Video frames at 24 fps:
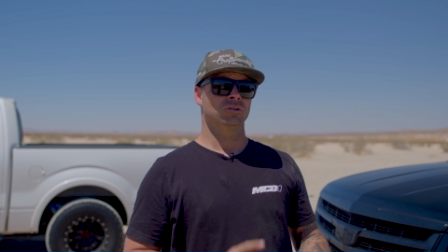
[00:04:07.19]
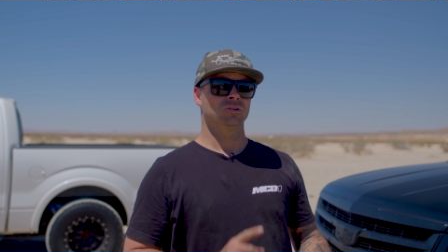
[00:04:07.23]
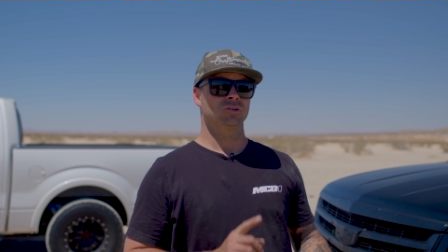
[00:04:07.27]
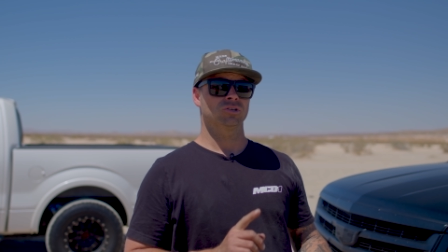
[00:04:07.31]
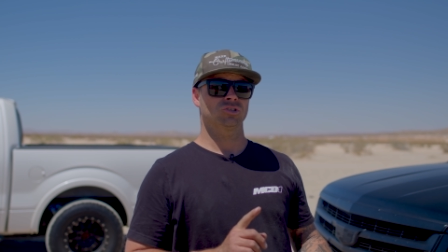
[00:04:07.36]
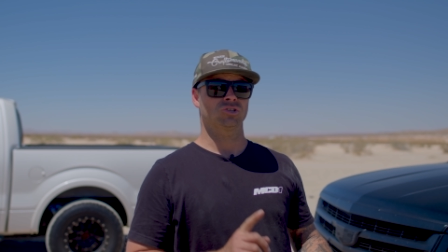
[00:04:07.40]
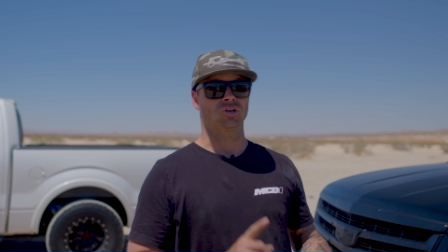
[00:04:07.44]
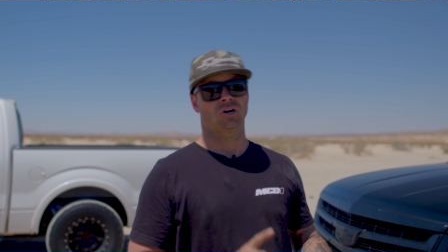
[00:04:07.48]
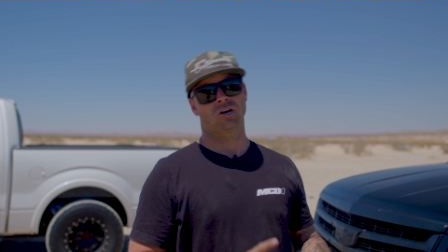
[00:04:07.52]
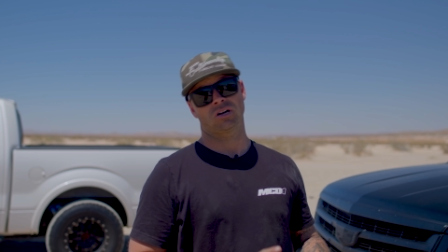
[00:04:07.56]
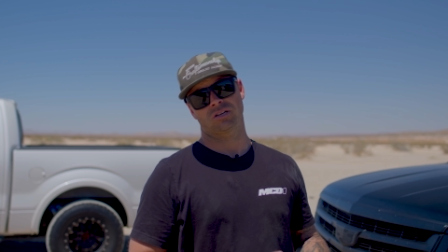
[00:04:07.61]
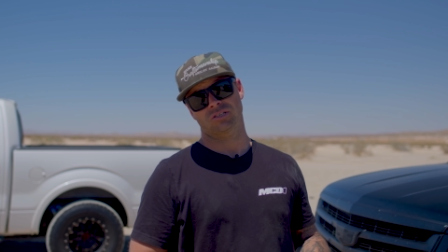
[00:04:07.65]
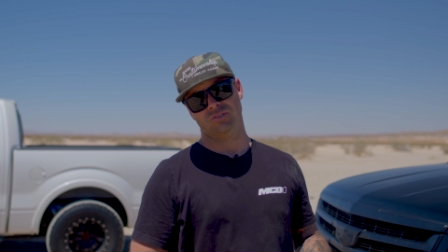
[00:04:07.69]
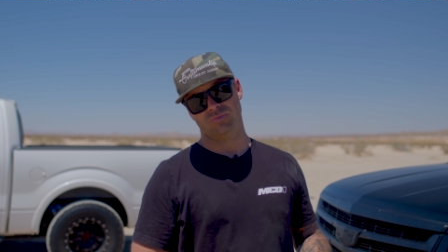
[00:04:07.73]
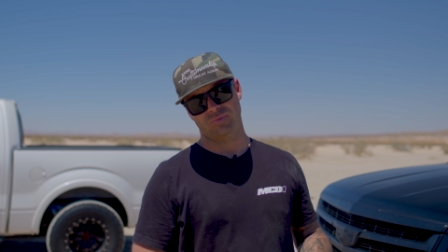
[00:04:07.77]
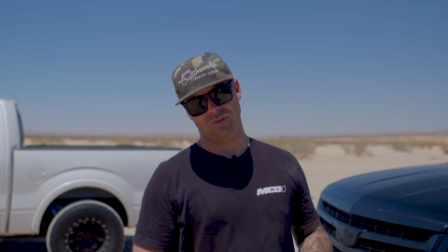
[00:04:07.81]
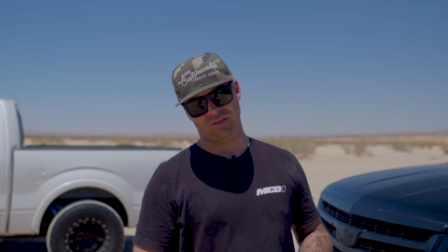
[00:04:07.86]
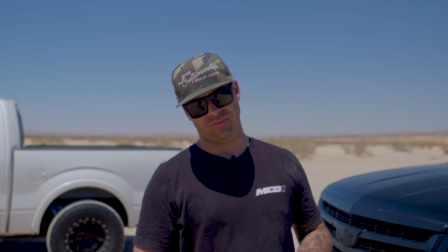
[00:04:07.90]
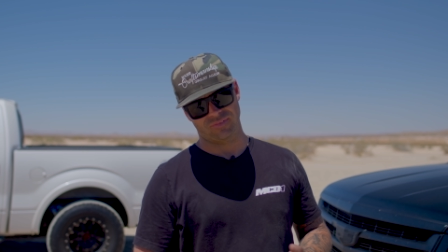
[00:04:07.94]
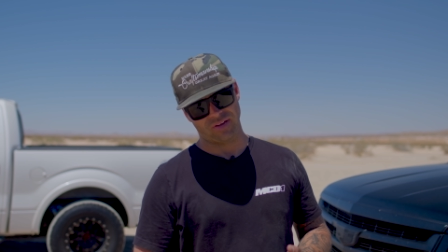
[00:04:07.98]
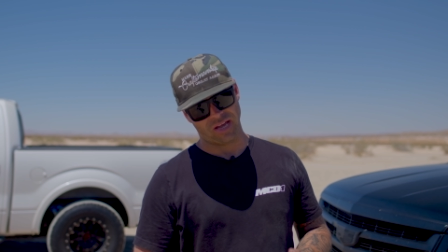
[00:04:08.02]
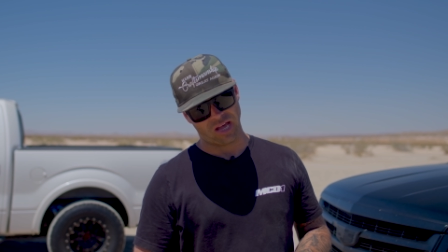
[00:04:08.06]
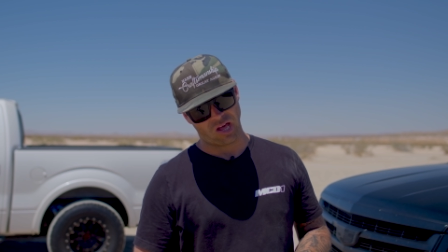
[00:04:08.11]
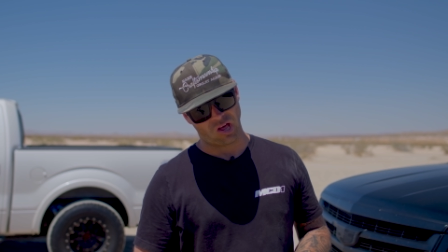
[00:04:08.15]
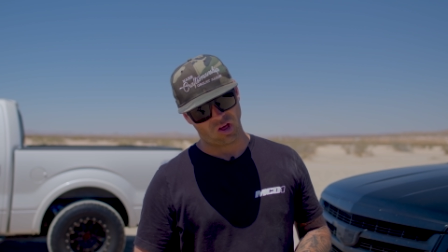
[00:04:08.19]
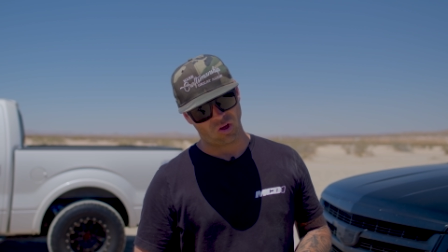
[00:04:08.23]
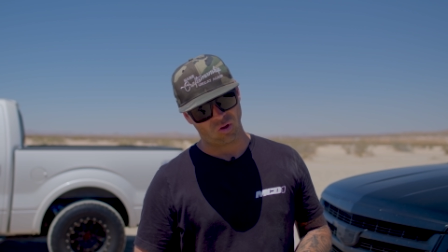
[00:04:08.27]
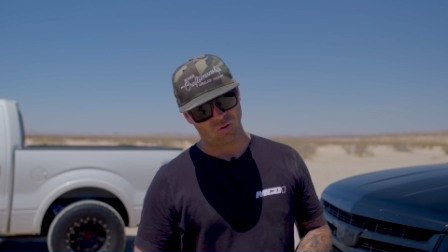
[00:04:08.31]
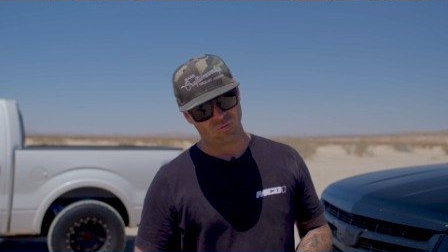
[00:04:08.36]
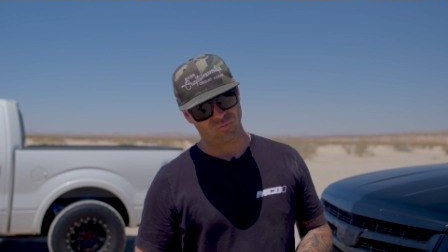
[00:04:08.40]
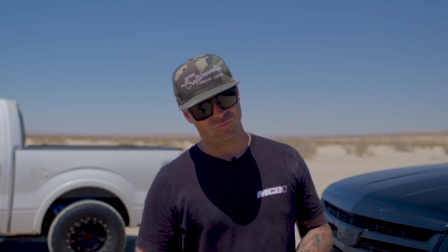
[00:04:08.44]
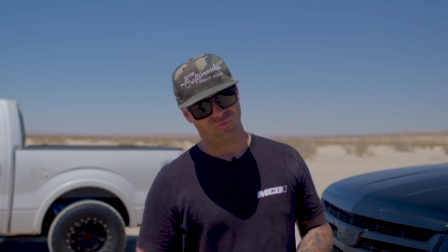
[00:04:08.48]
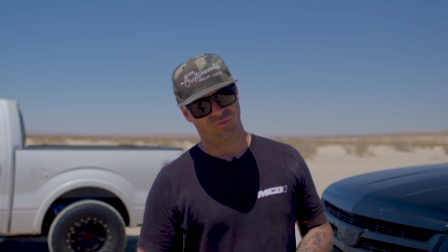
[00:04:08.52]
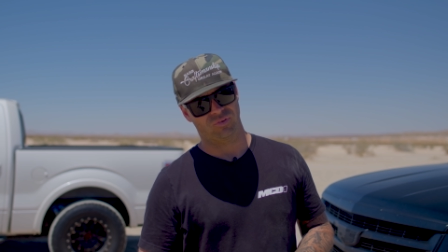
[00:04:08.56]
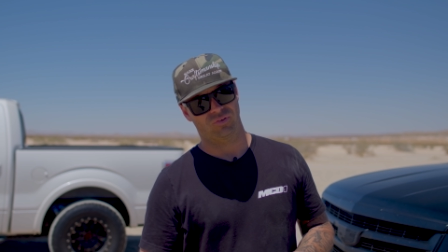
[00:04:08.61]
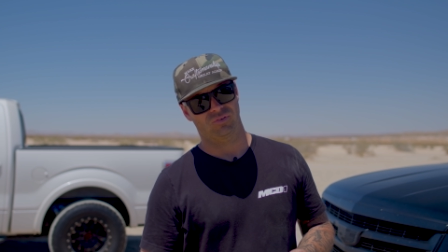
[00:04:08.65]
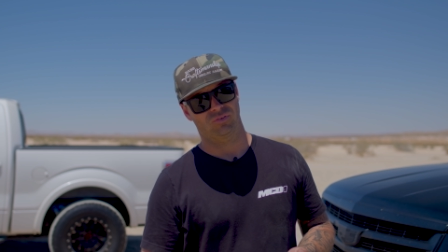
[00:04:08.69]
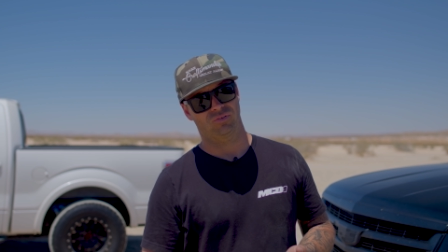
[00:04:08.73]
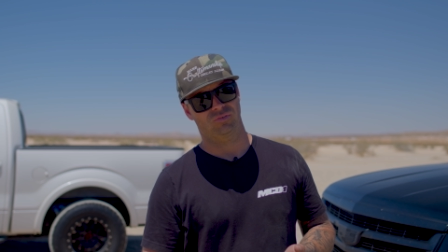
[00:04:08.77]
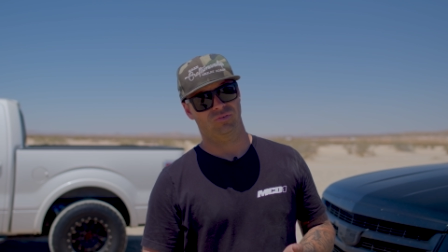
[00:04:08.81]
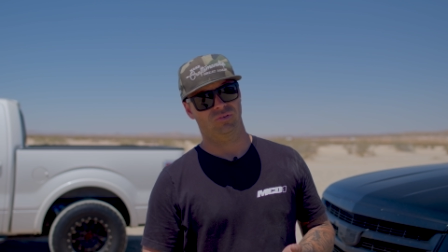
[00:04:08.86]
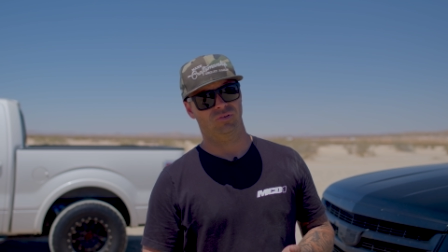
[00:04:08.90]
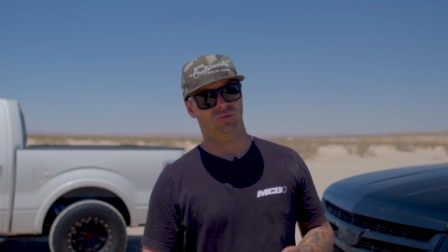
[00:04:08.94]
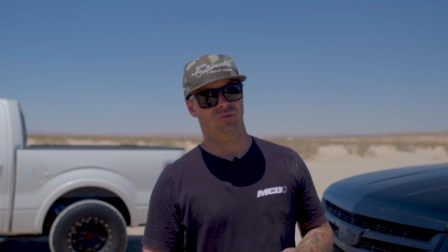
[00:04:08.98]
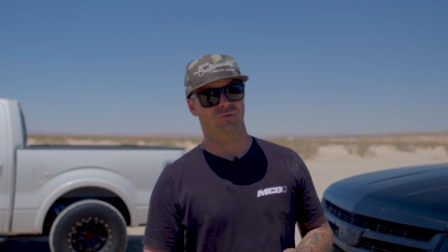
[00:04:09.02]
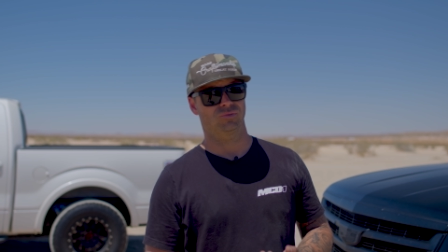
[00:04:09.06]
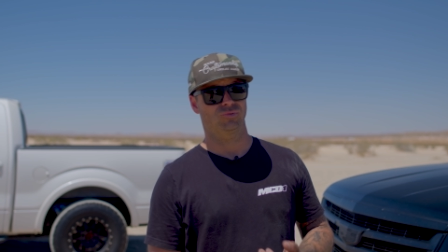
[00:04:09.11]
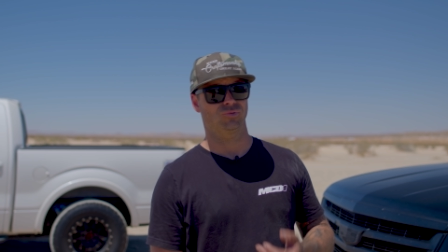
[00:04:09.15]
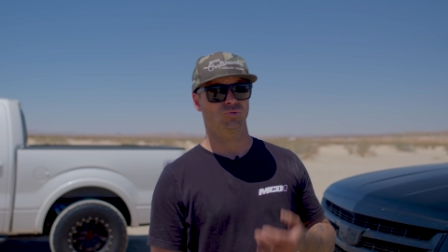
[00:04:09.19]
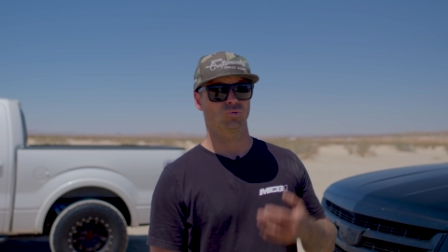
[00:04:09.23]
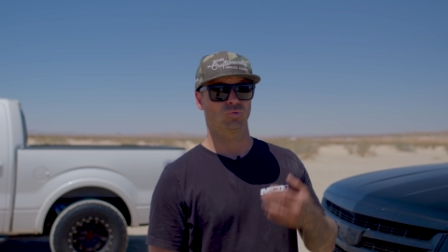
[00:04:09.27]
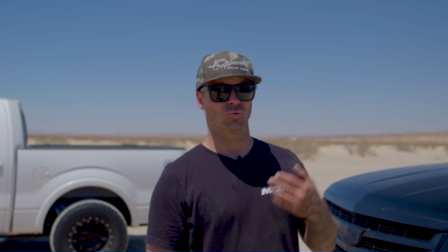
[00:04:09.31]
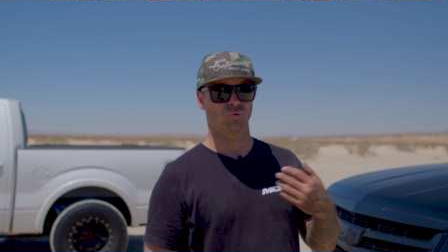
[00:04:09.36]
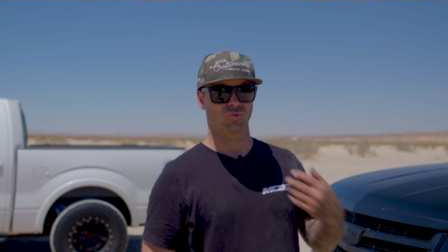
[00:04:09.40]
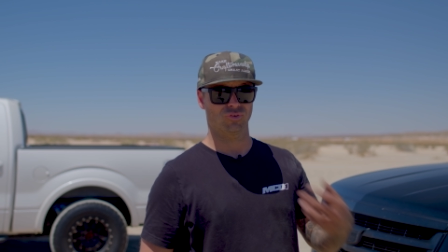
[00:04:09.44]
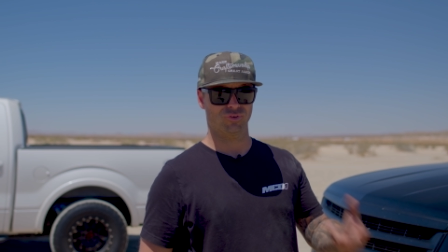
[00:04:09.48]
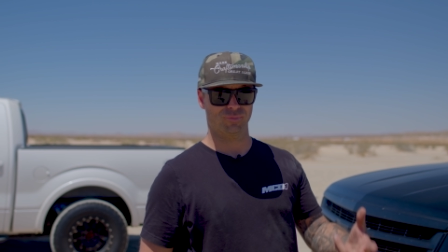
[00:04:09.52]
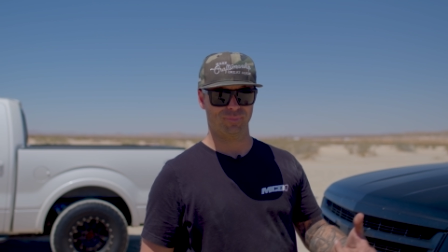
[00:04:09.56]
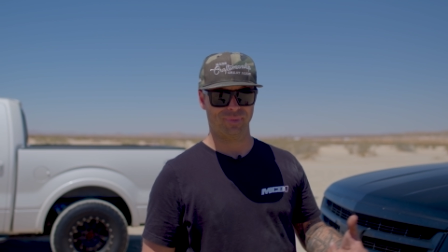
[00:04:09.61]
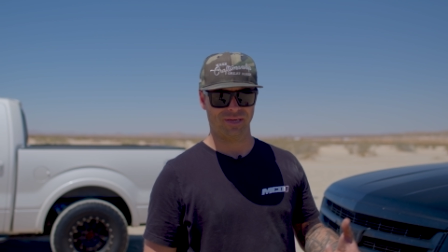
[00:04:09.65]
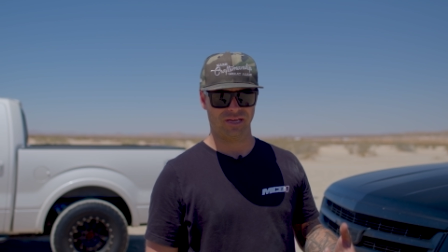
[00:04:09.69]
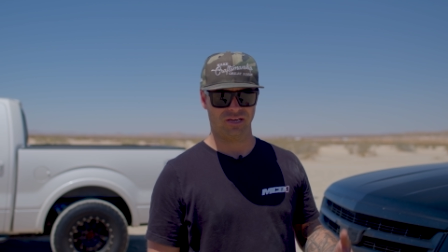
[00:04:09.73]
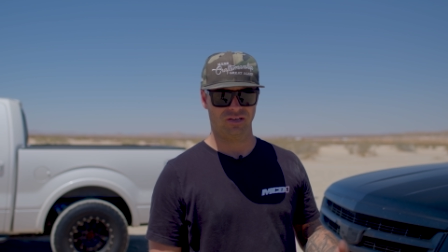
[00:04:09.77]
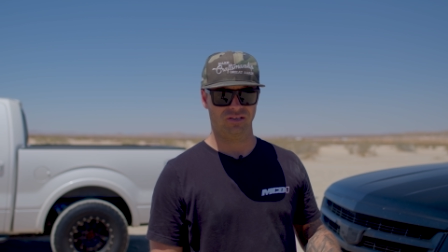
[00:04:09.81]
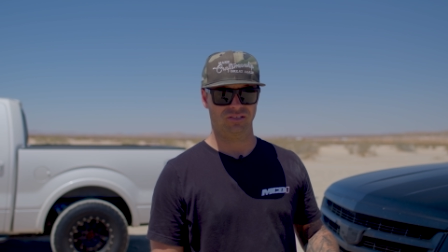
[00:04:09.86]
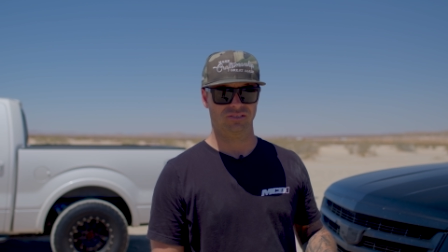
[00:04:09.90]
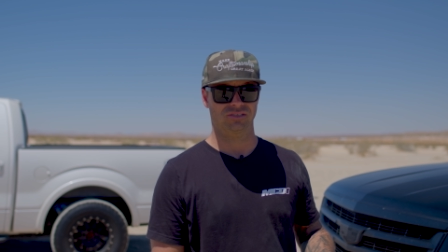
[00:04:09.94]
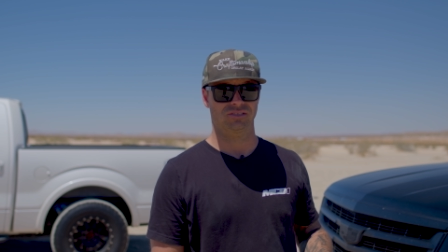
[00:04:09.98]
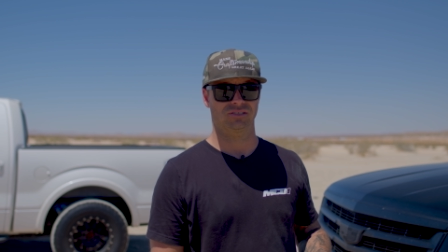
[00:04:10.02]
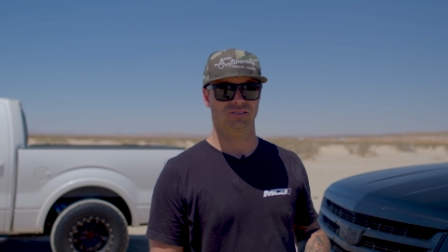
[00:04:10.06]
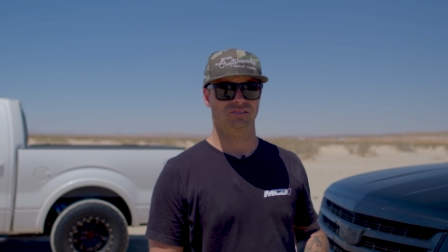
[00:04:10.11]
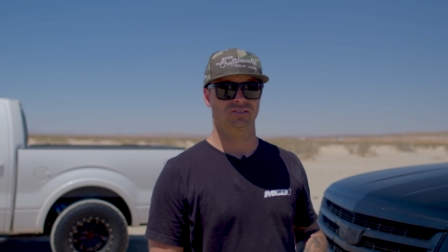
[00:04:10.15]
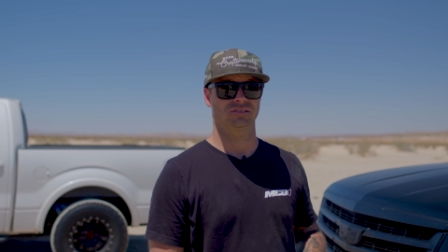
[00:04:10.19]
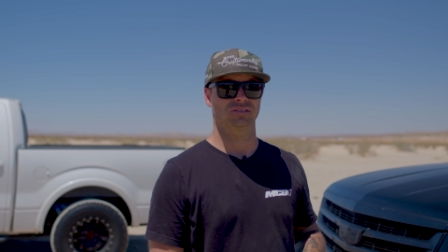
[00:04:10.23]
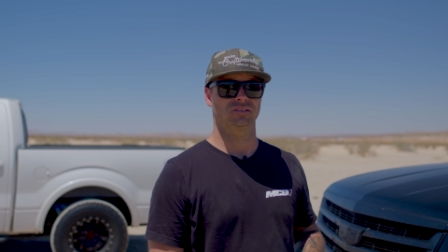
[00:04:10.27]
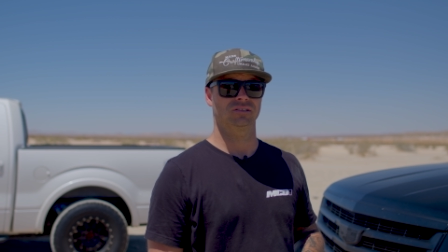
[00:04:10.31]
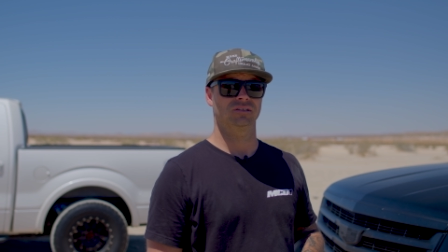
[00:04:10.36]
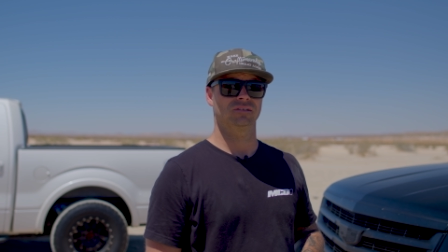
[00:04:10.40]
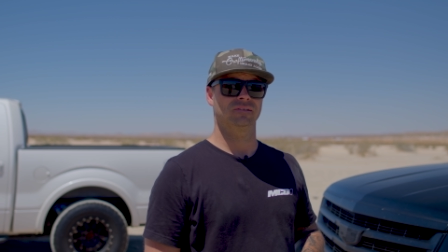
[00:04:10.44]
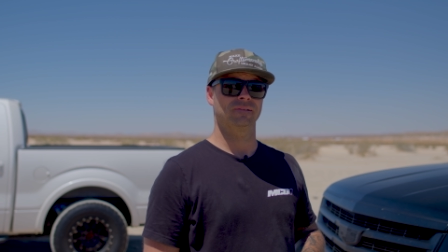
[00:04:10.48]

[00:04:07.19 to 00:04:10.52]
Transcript: shocks revalved, dual spares,